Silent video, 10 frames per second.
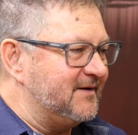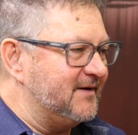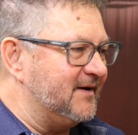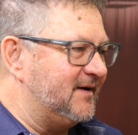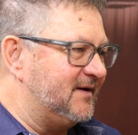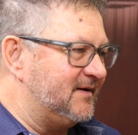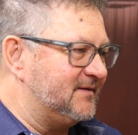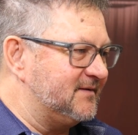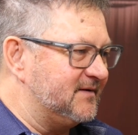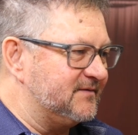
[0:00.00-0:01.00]

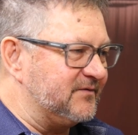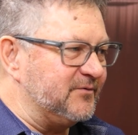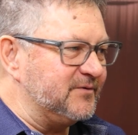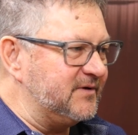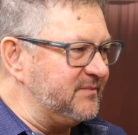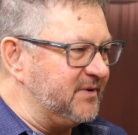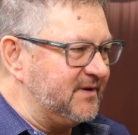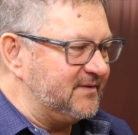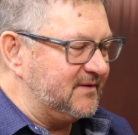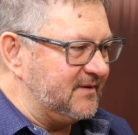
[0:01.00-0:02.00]
And it's only
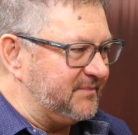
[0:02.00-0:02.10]
been the